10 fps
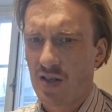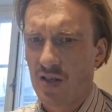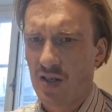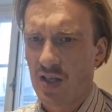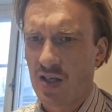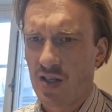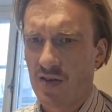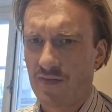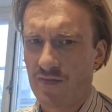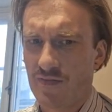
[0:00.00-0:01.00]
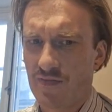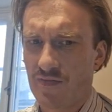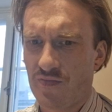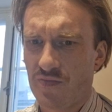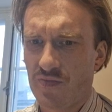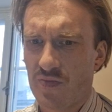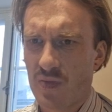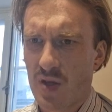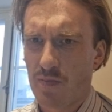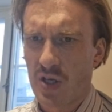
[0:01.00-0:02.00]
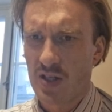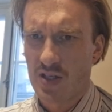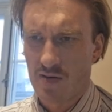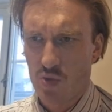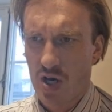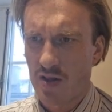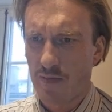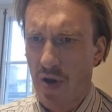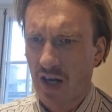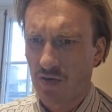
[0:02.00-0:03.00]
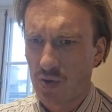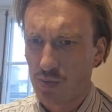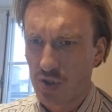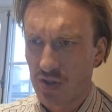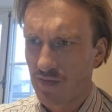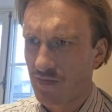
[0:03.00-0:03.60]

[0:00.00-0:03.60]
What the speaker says: Yeah. But somewhere in the back rooms,